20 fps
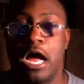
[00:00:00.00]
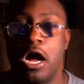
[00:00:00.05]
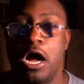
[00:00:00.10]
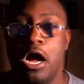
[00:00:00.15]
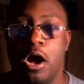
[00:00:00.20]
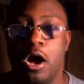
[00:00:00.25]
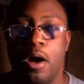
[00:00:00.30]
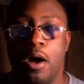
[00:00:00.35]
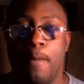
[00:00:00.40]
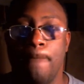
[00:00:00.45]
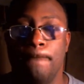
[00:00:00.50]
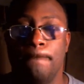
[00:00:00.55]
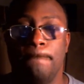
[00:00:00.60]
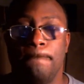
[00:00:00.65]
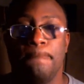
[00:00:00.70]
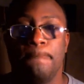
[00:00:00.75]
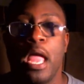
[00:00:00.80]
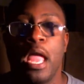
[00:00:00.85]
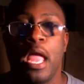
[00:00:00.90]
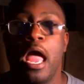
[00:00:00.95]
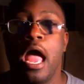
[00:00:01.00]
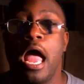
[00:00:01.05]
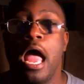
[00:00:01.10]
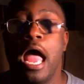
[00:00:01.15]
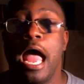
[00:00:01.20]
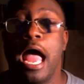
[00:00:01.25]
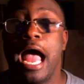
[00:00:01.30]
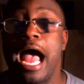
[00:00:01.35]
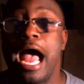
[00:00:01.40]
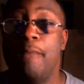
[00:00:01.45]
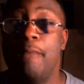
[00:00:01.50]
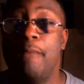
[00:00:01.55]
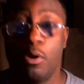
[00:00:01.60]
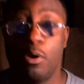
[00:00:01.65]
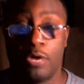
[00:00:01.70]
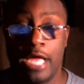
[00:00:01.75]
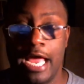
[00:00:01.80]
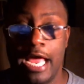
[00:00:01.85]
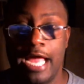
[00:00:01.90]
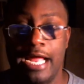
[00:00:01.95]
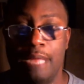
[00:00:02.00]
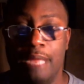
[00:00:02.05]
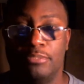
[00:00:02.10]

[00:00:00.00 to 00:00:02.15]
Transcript: I'm okay.